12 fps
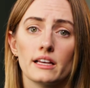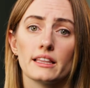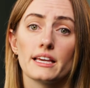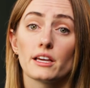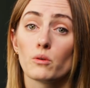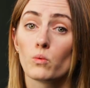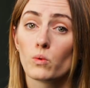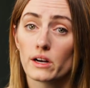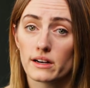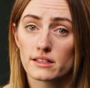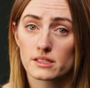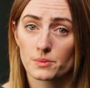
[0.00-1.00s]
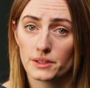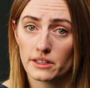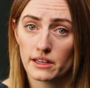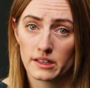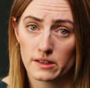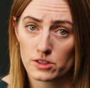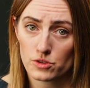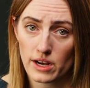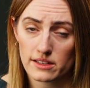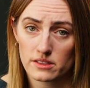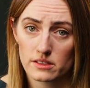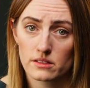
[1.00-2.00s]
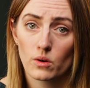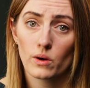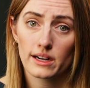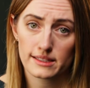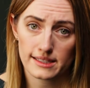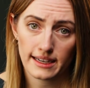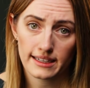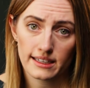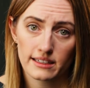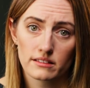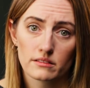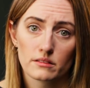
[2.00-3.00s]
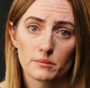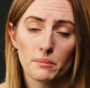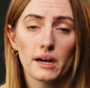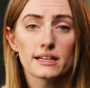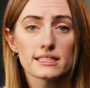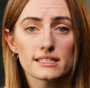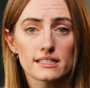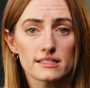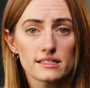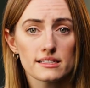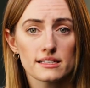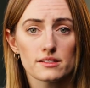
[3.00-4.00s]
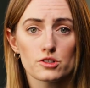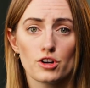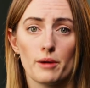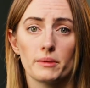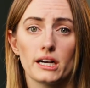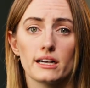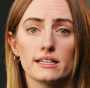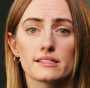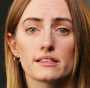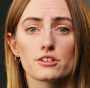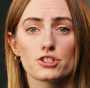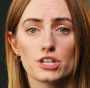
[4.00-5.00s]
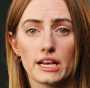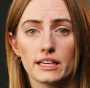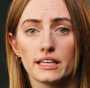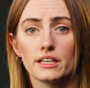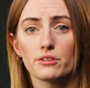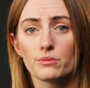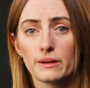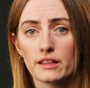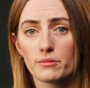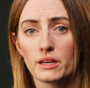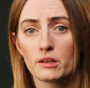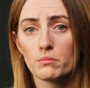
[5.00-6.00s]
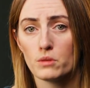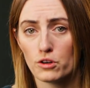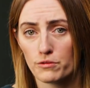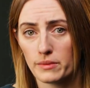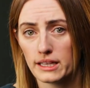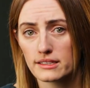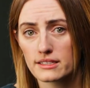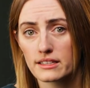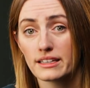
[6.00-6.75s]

They get worse when you're under stress or excited. Parkinson's disease tremor is a shaking, rhythmic movement.